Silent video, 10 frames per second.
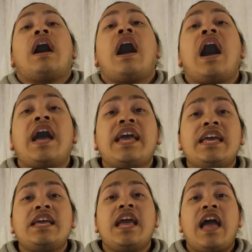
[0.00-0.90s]

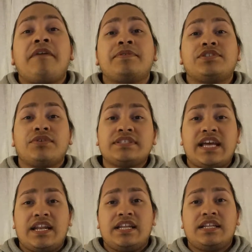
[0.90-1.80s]
I have been so
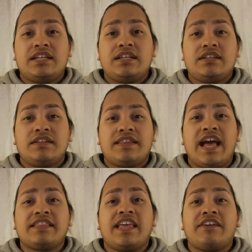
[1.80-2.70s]
excited
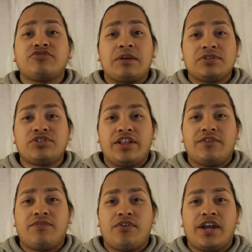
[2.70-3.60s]
that they have dropped the
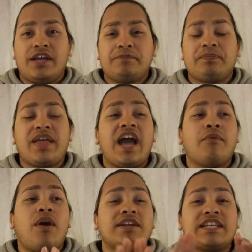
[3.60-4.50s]
trailer for it. I
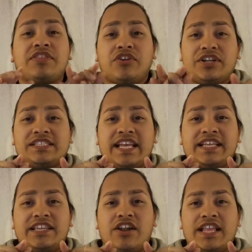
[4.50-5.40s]
watched that
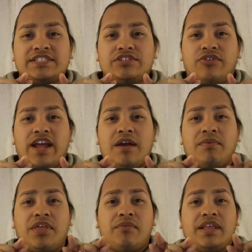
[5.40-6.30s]
30-second thing on
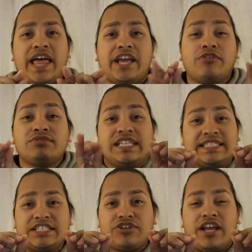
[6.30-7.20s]
Instagram where they were like, ooh,
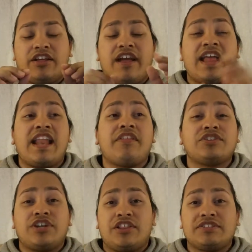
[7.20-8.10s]
tease the trailer, and now
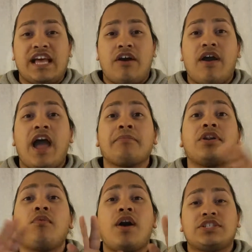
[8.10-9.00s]
the trailer's out. I'm
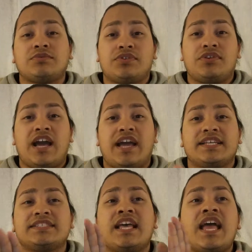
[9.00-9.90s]
going to watch it with you
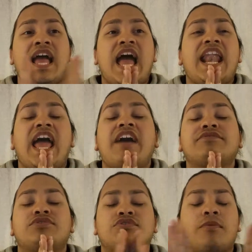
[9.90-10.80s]
guys, and I
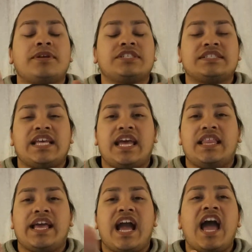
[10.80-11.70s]
have so much to say.
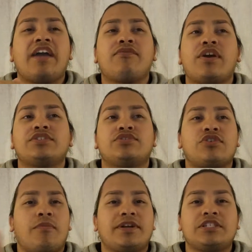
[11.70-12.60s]
Like, I've read
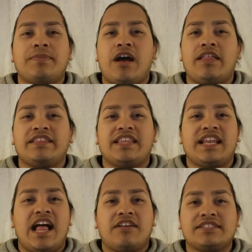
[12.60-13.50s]
so much about, like, the
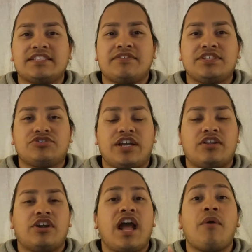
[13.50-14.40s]
analysis of this
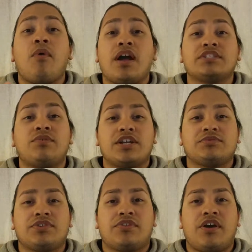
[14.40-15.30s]
trailer. I want to
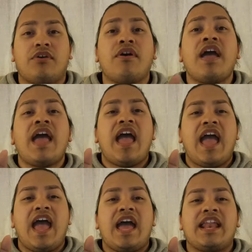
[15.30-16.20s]
watch it with you, though,
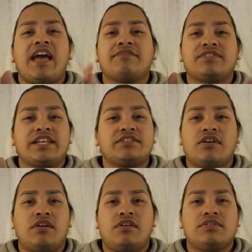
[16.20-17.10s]
and I have, like,
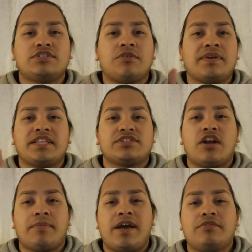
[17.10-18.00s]
so many things to
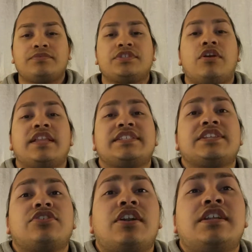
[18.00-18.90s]
talk about. So let's
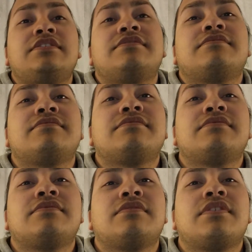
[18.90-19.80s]
get started.
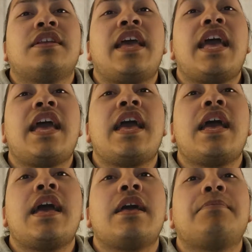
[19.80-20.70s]

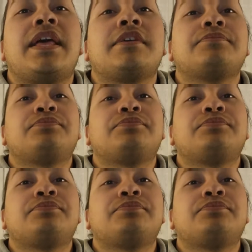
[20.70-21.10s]
And play.